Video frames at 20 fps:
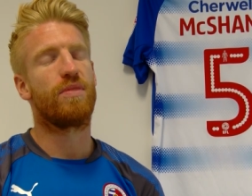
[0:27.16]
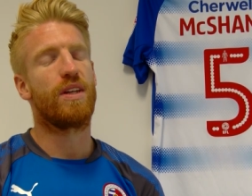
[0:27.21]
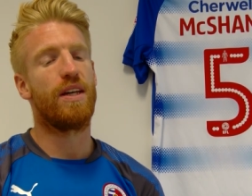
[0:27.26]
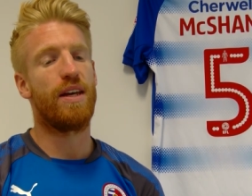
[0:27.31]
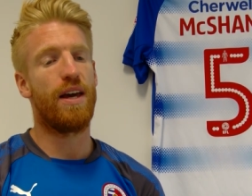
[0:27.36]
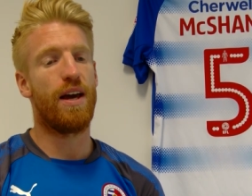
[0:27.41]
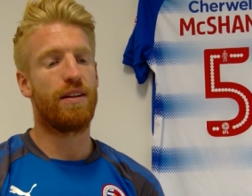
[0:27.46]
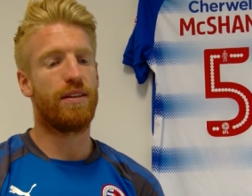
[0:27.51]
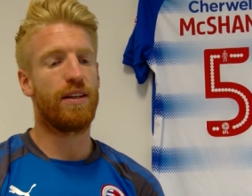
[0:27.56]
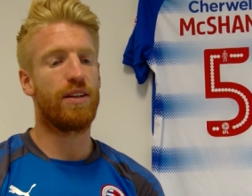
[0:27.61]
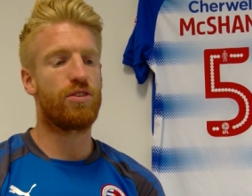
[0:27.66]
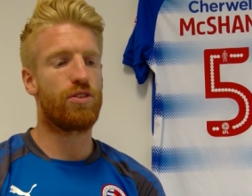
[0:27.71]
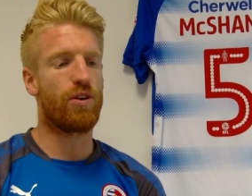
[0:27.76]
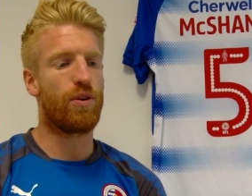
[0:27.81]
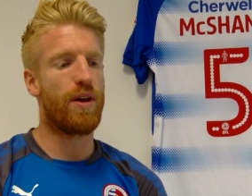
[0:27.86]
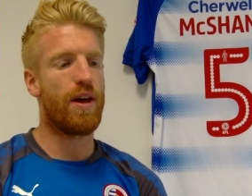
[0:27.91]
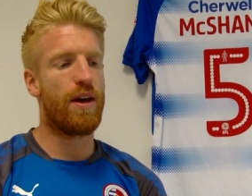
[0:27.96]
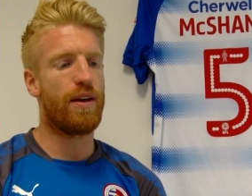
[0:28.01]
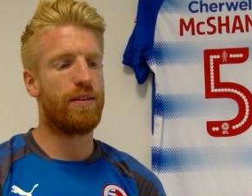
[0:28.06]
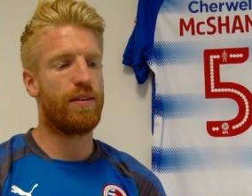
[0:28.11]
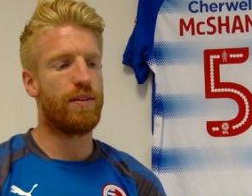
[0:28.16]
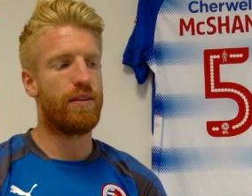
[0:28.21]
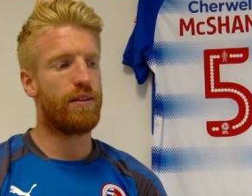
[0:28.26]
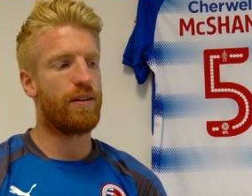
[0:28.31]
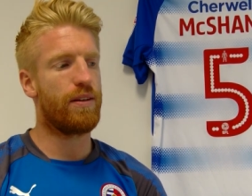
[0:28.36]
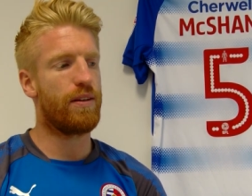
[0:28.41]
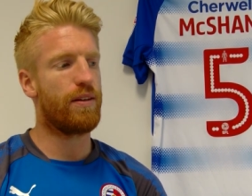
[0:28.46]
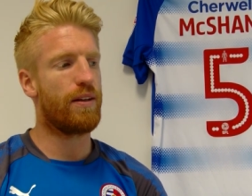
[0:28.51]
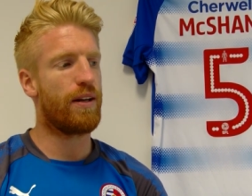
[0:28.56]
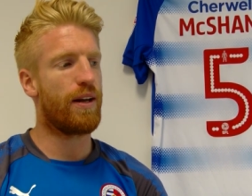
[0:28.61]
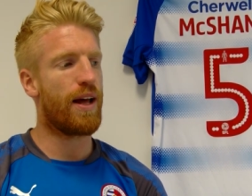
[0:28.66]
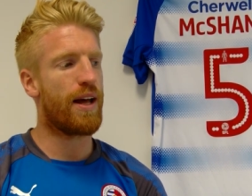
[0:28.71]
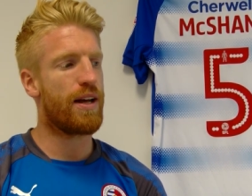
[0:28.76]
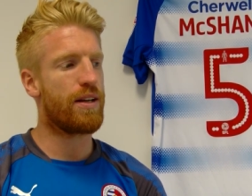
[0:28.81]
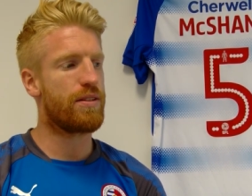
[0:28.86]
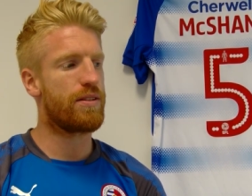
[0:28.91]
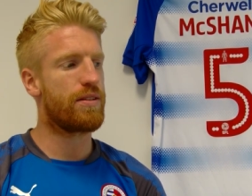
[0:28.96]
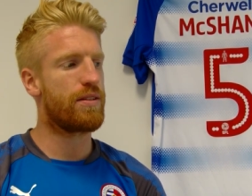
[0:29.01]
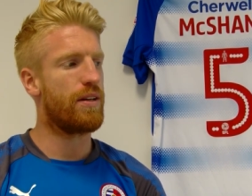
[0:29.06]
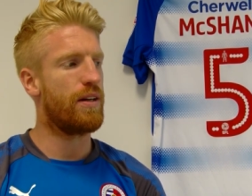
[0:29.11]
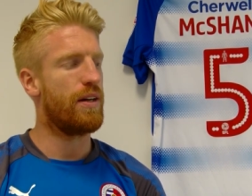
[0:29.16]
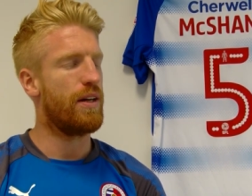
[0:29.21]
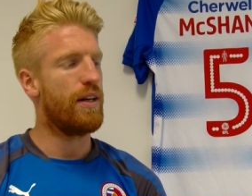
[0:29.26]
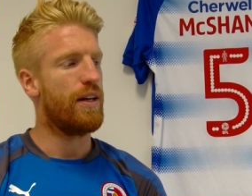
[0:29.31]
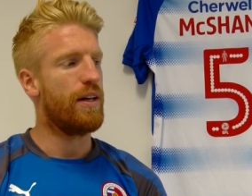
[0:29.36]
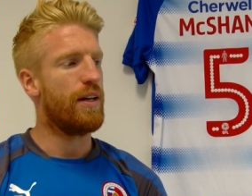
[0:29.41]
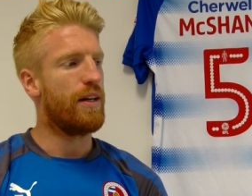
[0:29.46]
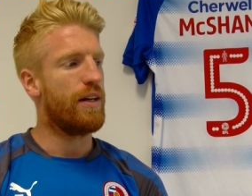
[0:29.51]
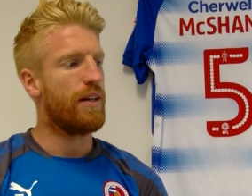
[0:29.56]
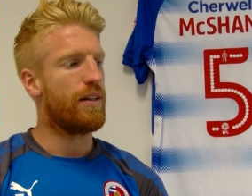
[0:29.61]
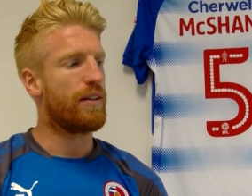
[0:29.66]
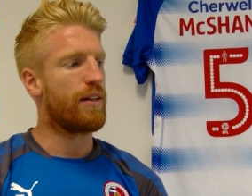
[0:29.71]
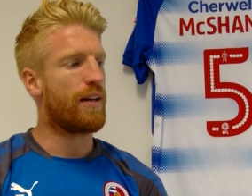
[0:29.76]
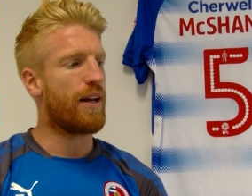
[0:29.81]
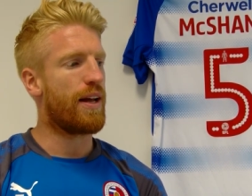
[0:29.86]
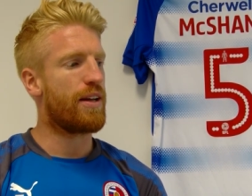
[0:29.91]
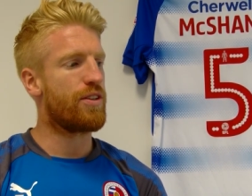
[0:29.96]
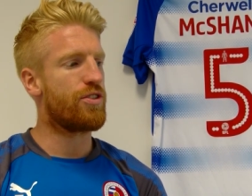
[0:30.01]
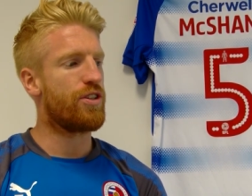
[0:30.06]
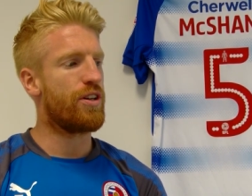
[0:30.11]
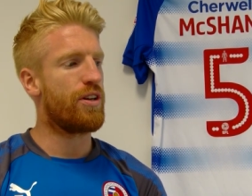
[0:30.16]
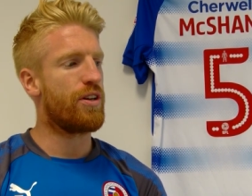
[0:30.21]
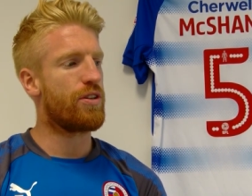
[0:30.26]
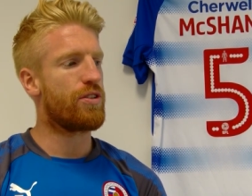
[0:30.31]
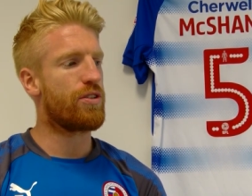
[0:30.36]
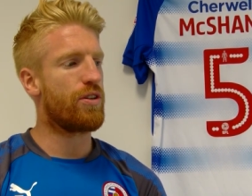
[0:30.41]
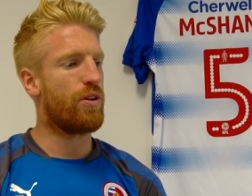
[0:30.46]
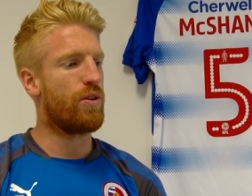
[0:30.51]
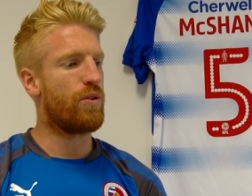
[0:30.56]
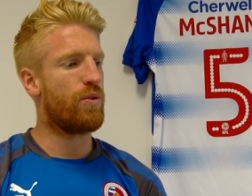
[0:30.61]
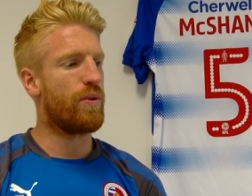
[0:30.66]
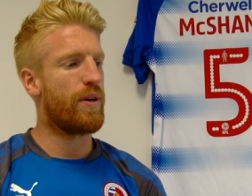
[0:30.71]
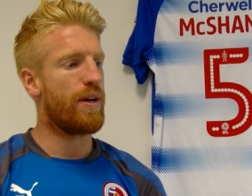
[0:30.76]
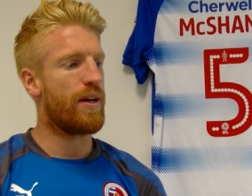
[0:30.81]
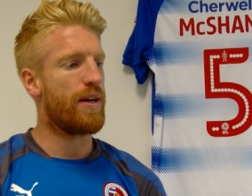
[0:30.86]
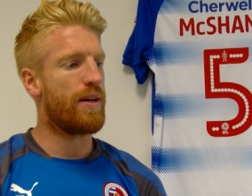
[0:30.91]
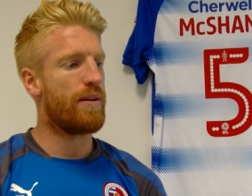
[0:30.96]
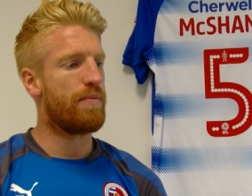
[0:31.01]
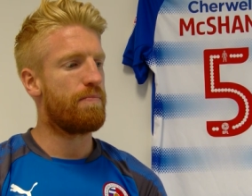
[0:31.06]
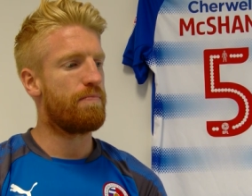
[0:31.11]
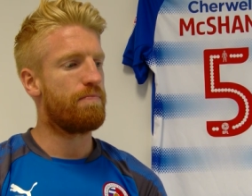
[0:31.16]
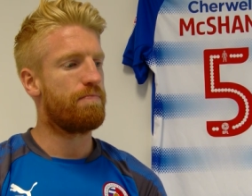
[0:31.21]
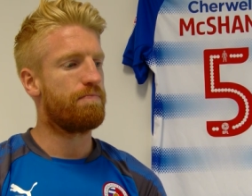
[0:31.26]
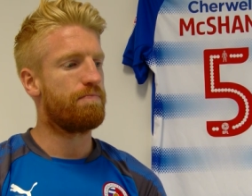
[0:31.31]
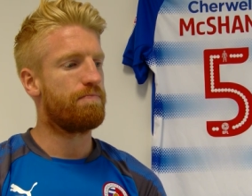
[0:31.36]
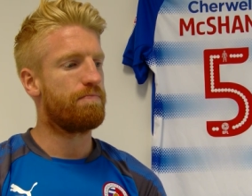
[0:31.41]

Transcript: Yeah, I think so. Yeah, I think the, the last the last year. So um,